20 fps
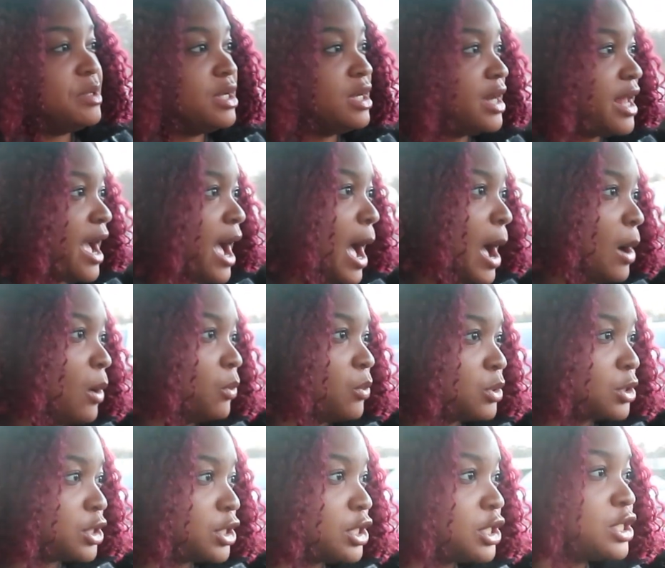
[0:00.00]
in an
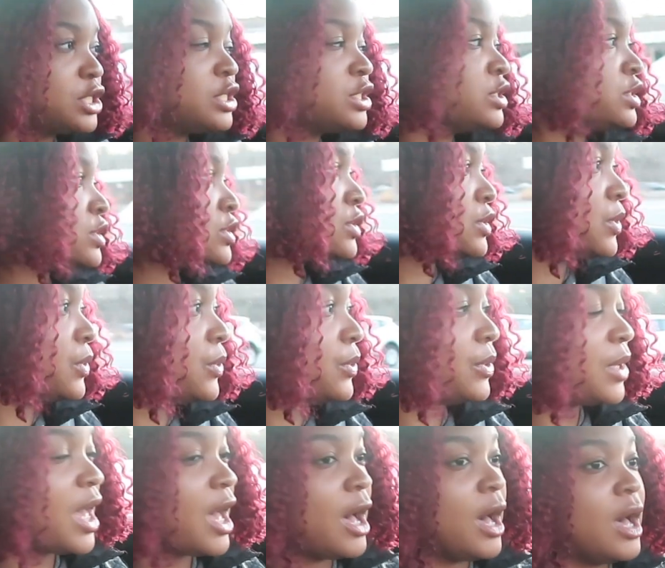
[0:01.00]
hour.
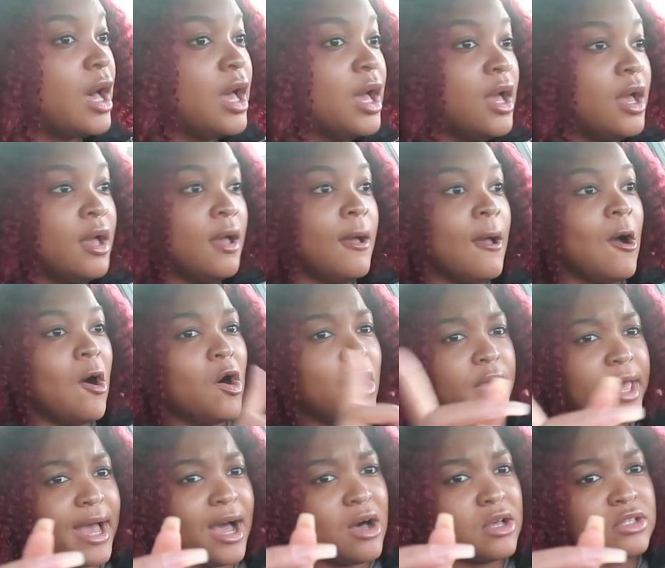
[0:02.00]
So yeah oh
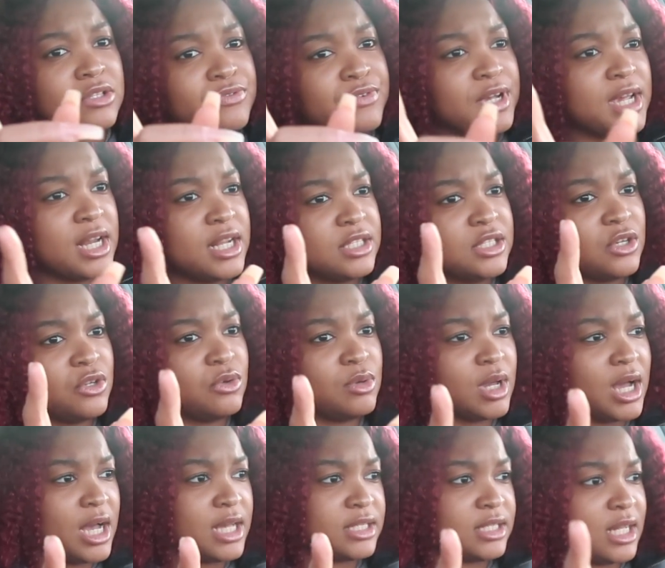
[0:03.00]
yeah i also forgot to tell
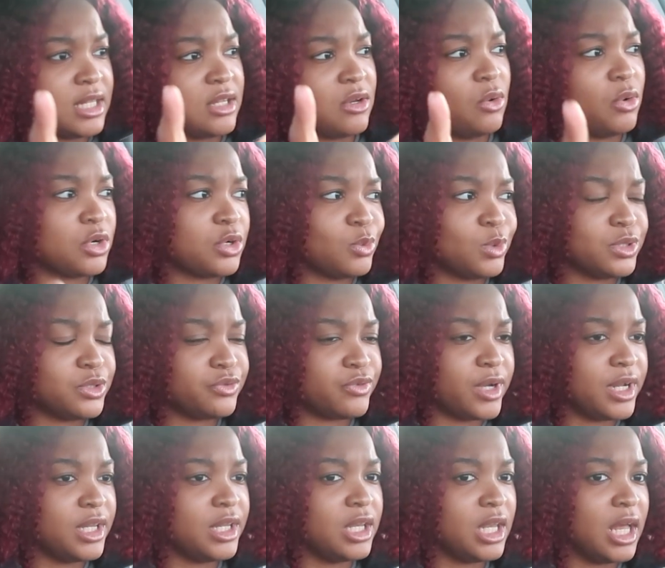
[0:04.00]
you guys that the order was
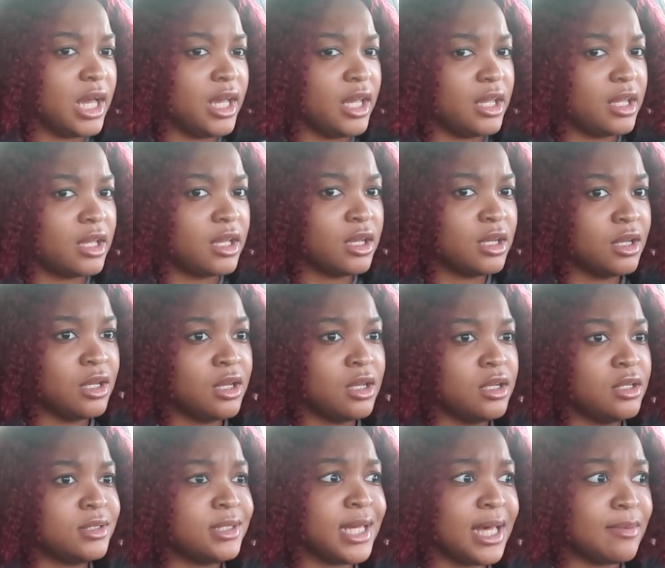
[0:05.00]
ready like
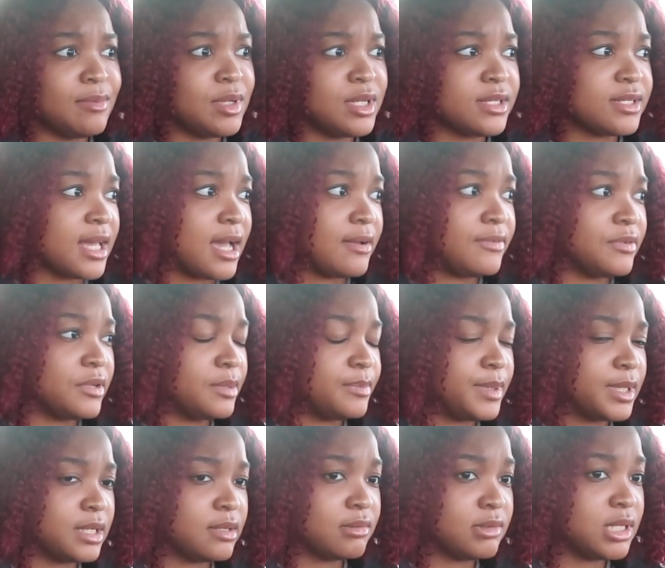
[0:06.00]
10 minutes after the
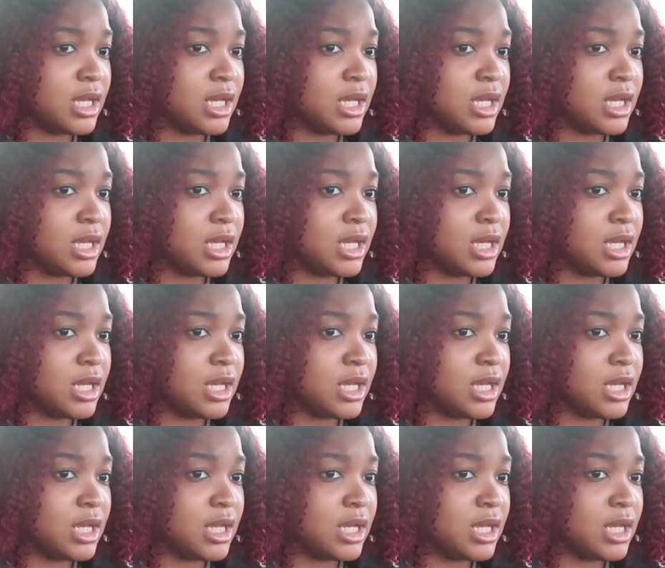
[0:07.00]
pickle